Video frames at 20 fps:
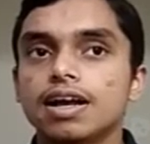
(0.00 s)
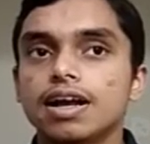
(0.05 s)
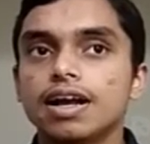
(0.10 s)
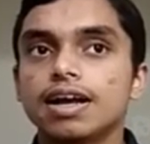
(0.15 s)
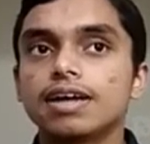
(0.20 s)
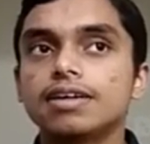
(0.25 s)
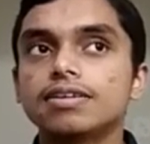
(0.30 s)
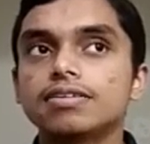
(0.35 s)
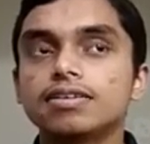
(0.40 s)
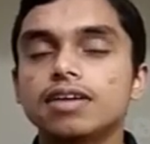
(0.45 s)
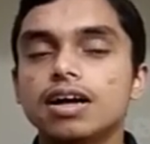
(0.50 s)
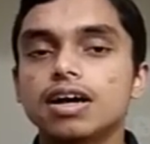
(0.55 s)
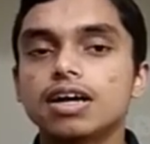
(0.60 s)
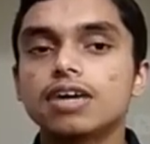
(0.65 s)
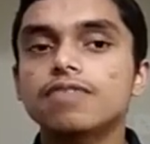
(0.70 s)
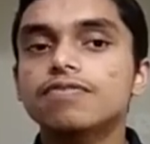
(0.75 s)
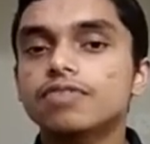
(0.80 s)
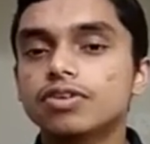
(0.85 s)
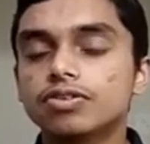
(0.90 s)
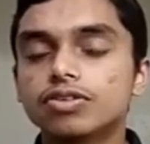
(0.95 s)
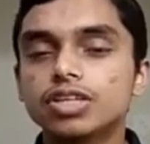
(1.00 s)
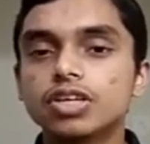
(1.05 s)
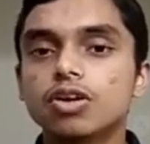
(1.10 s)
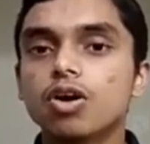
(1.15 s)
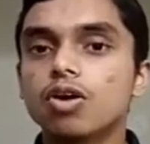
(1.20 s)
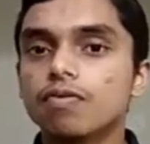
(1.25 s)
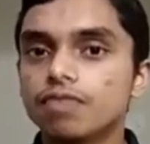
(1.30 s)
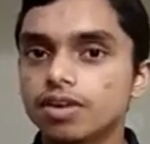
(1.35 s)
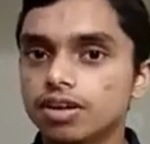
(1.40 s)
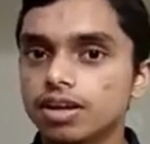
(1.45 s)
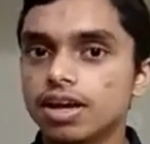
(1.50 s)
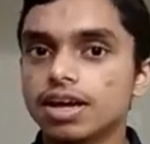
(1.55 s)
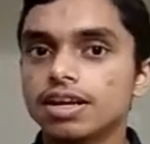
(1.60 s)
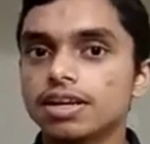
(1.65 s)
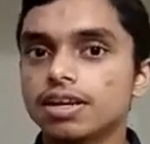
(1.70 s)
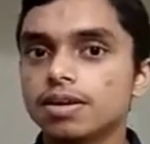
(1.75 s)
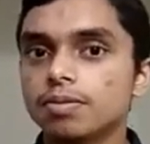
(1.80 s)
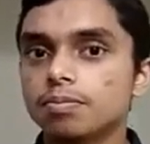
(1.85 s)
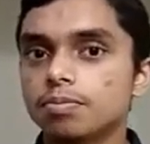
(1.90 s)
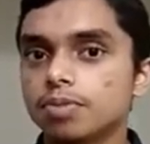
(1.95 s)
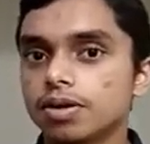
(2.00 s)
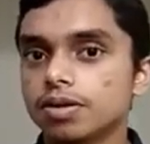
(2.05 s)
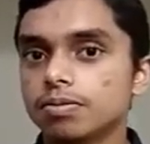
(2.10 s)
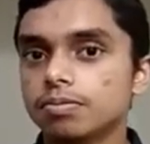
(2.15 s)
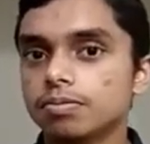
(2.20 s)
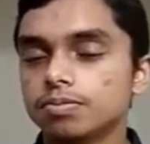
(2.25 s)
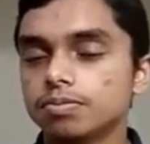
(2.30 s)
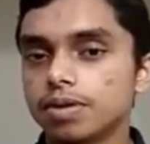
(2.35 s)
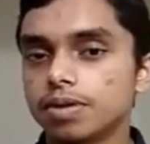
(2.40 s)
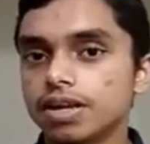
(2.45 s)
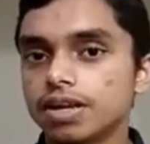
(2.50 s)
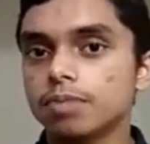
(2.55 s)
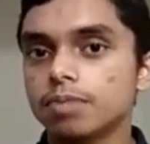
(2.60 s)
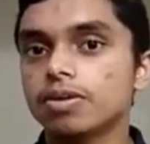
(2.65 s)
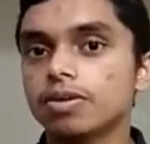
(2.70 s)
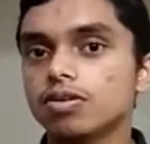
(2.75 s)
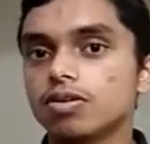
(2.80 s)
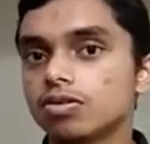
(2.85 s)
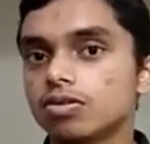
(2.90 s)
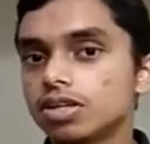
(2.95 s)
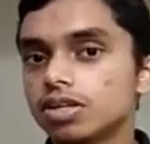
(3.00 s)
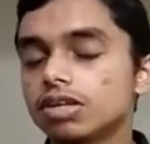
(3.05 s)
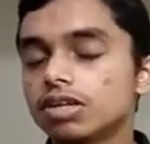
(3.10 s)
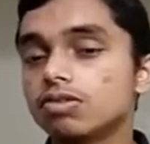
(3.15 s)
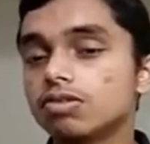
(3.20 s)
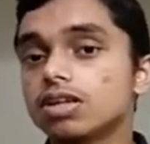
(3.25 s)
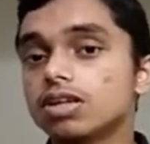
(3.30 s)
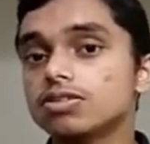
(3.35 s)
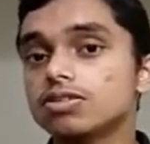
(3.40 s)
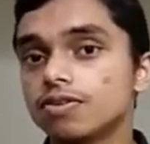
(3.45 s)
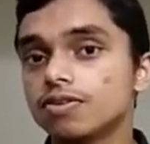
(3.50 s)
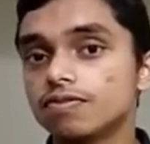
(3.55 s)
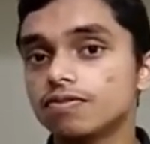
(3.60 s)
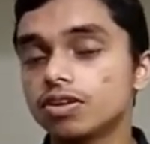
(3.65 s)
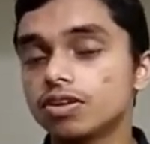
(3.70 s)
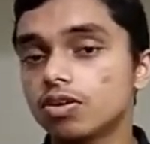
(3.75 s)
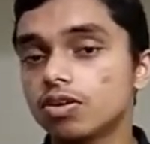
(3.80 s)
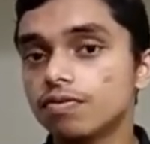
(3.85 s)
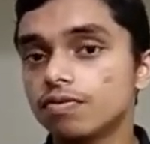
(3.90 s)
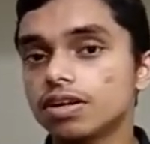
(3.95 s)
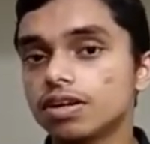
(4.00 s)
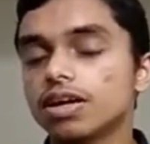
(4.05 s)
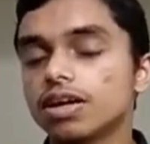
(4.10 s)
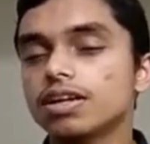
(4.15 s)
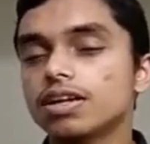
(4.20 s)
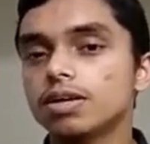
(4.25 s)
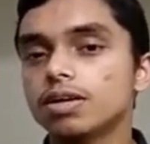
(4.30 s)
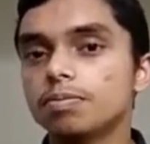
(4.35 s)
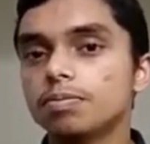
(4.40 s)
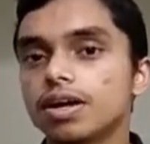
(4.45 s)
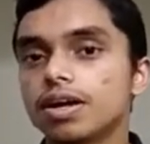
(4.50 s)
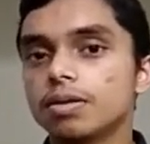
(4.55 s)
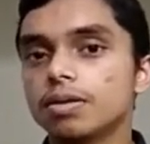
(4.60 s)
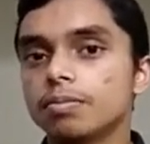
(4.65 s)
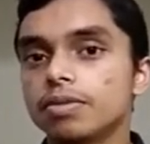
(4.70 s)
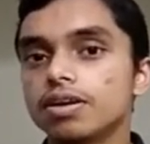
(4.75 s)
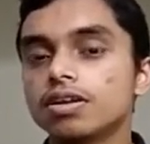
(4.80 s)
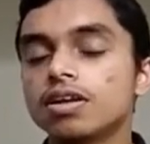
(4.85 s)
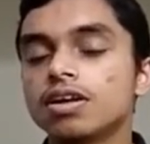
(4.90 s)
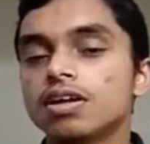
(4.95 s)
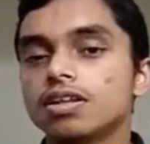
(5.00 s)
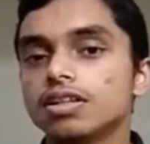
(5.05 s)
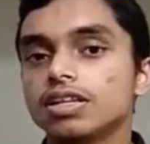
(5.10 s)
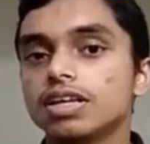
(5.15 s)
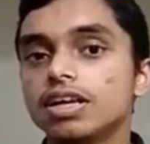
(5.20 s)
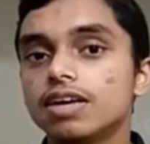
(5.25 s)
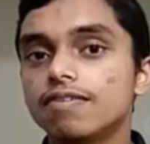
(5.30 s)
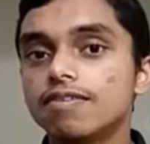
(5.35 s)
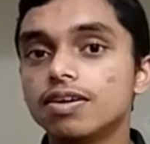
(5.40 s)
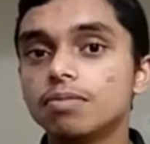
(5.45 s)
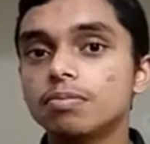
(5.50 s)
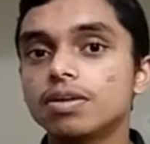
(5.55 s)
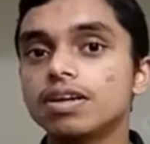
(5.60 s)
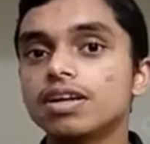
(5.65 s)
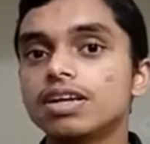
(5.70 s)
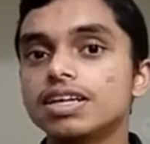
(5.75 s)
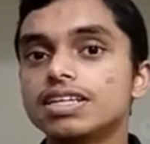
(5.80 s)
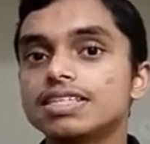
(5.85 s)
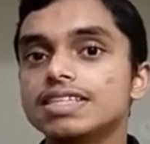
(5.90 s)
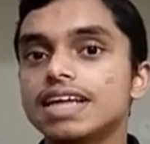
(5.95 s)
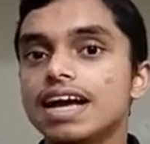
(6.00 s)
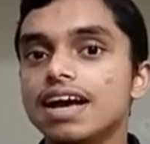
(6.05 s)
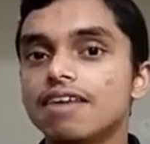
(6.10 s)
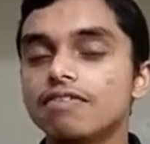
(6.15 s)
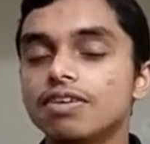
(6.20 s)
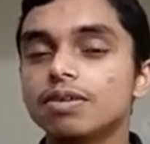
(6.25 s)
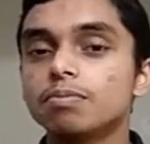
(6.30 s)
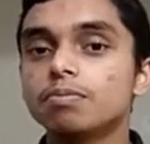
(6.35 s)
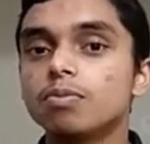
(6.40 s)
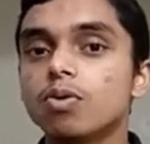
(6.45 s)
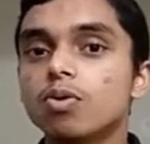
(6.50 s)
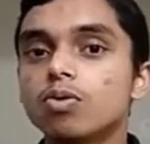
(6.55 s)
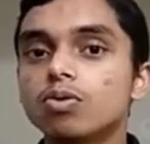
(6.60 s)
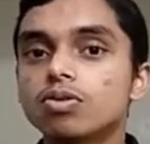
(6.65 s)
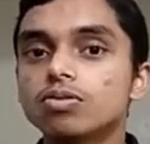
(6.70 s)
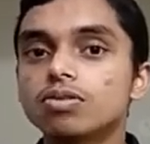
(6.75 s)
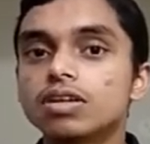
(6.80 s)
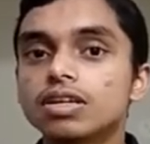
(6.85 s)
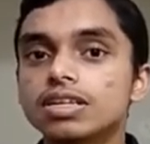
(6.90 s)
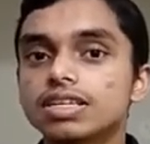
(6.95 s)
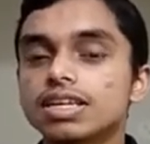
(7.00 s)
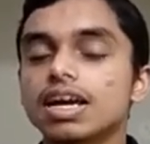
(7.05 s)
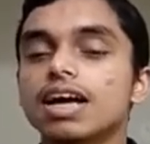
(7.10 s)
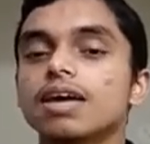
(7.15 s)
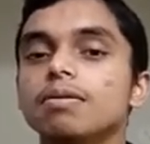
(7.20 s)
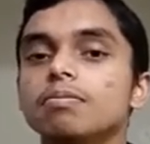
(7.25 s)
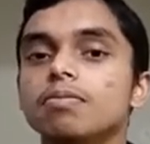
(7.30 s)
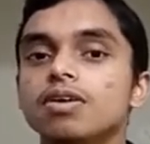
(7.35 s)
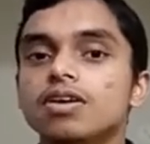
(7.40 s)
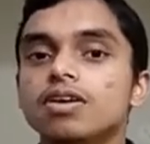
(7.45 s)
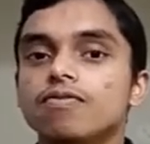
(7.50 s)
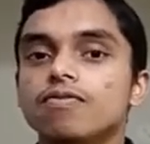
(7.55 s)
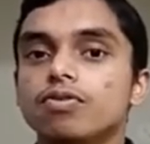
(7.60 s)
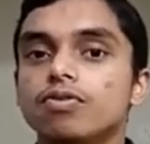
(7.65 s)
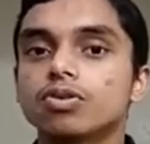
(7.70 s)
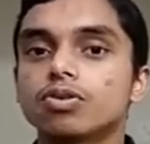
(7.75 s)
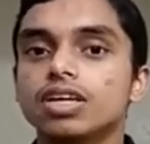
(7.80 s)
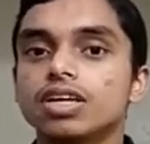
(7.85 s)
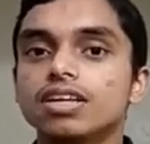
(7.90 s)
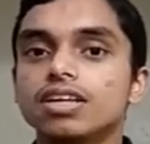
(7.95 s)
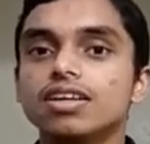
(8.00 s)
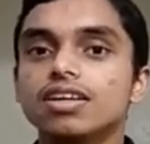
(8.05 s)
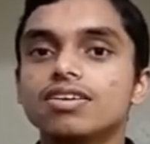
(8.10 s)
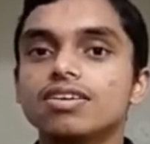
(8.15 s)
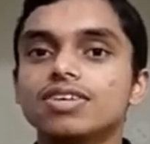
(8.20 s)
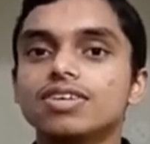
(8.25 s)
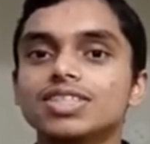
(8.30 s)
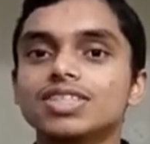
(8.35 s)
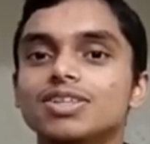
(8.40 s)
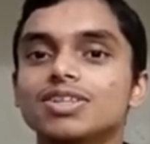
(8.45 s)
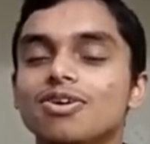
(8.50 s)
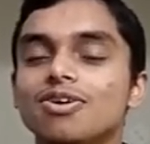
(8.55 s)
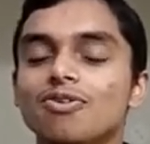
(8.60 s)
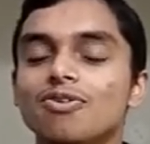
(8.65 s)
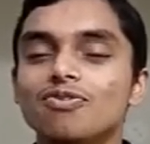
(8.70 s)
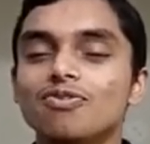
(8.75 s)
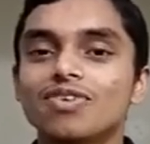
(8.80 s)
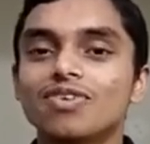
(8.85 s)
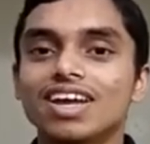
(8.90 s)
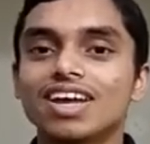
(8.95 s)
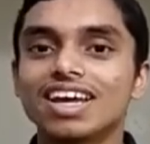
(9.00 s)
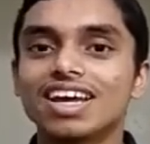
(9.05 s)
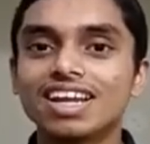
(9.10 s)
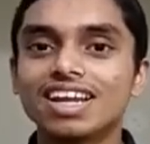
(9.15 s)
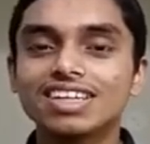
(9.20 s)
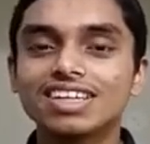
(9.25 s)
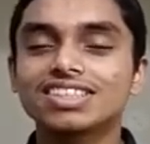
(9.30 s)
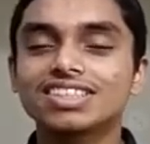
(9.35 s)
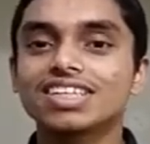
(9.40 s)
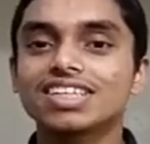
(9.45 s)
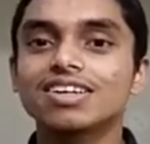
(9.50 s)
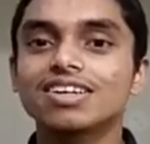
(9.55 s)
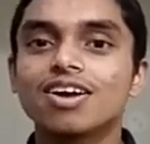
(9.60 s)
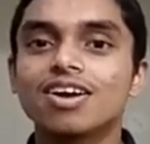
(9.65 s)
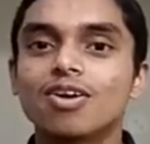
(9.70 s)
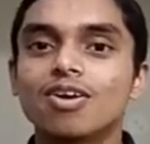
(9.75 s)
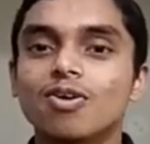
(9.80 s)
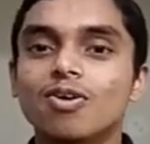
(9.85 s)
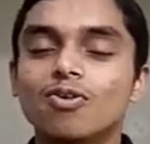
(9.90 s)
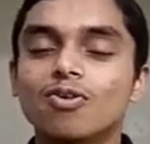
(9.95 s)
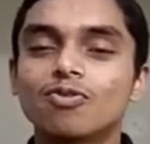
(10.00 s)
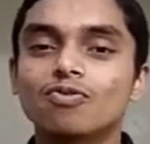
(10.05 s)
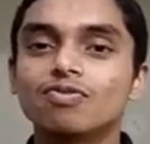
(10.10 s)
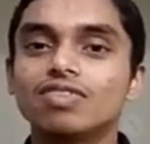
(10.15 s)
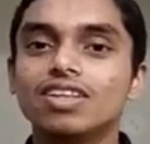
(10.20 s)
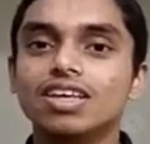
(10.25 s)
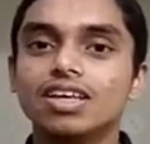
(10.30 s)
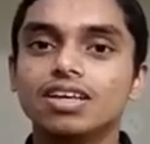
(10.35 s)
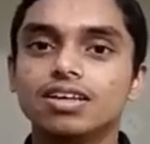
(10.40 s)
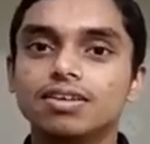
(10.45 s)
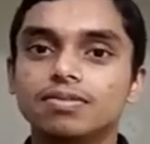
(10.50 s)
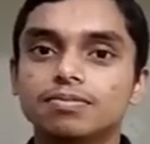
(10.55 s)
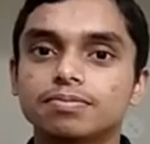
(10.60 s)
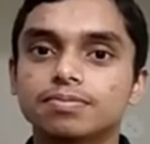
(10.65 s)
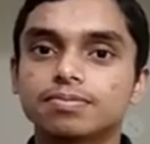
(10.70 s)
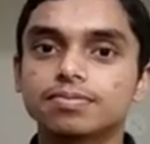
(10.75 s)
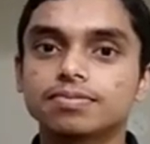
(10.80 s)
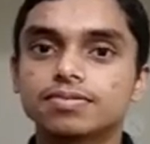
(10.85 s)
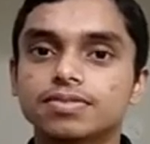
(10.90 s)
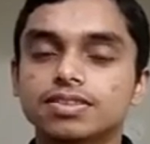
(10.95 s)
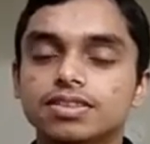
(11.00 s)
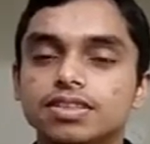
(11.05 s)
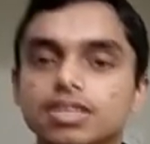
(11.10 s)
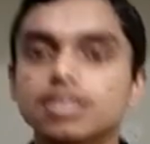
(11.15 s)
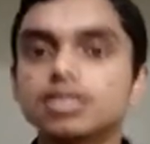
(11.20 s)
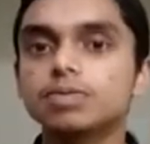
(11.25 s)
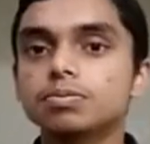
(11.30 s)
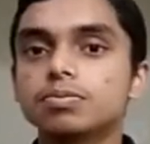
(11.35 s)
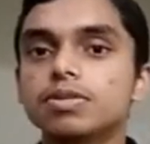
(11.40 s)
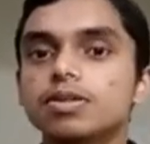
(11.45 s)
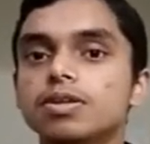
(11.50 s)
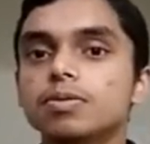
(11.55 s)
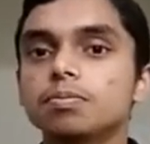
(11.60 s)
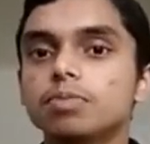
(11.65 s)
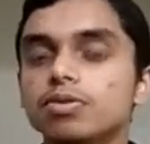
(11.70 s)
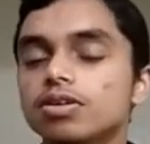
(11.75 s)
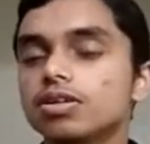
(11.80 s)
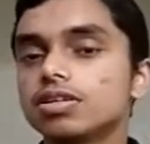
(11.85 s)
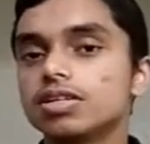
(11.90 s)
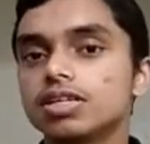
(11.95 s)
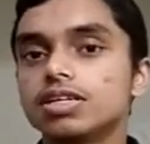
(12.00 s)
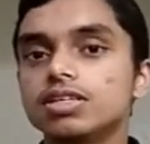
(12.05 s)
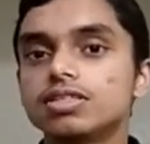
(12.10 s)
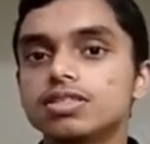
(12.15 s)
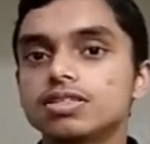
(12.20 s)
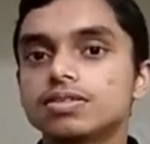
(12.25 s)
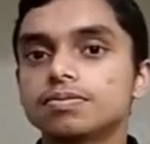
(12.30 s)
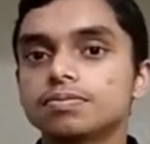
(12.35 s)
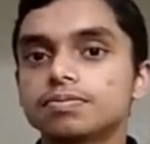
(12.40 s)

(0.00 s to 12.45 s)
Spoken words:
And after the COVID-19 pandemic, on the grounds of the COVID-19 pandemic, the government is having more time for the integration of election of the Kashmiri politics,